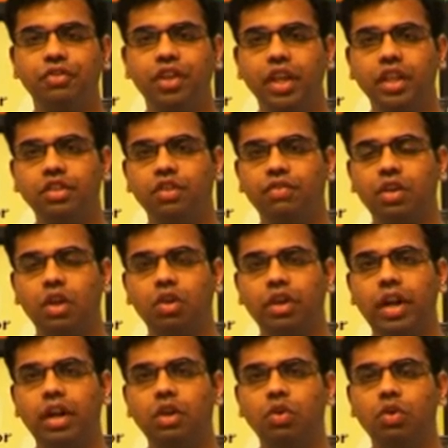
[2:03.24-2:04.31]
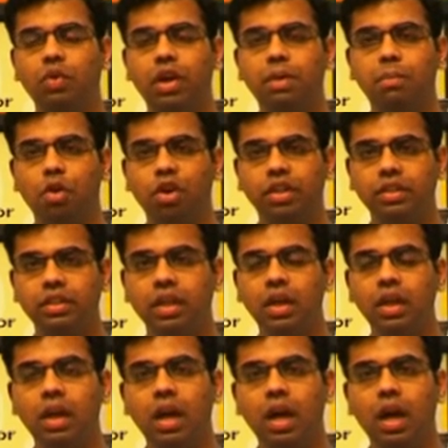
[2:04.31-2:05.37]
gains of around 10 to 12 points.
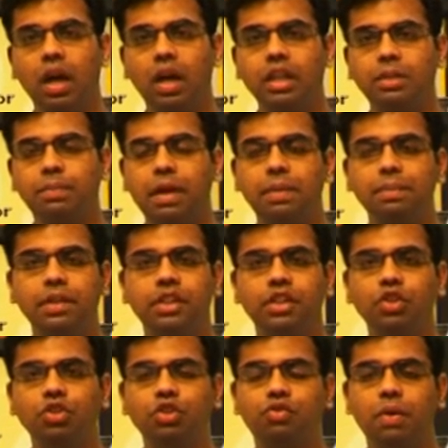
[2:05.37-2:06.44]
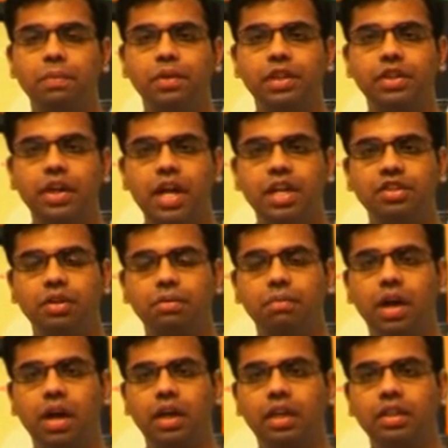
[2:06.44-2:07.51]
Despite mixed cues from the international
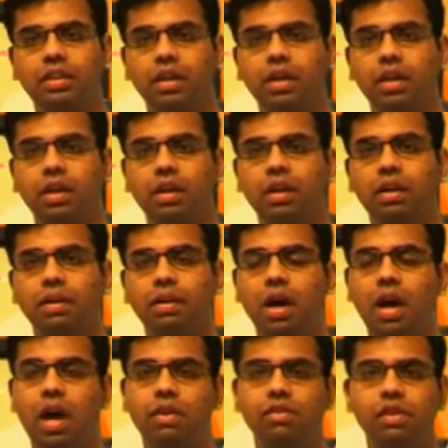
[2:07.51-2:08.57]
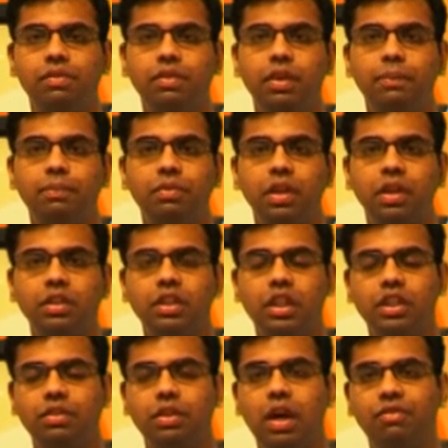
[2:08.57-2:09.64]
markets, however,
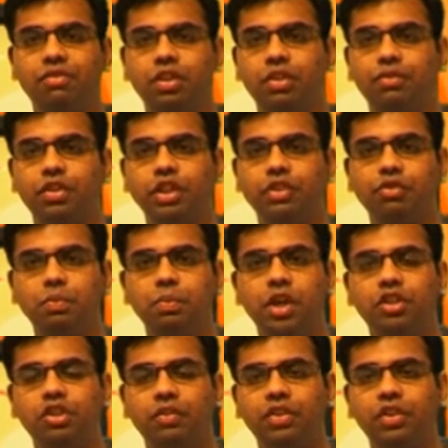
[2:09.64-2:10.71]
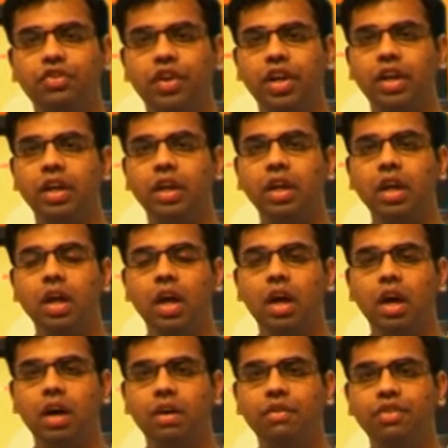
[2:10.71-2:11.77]
just after the first few minutes of the trade,
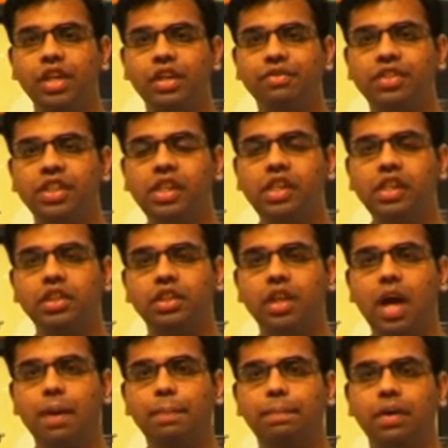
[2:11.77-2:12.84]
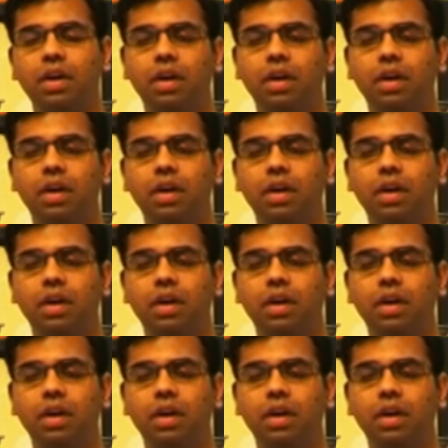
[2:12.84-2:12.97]
we have seen a sharp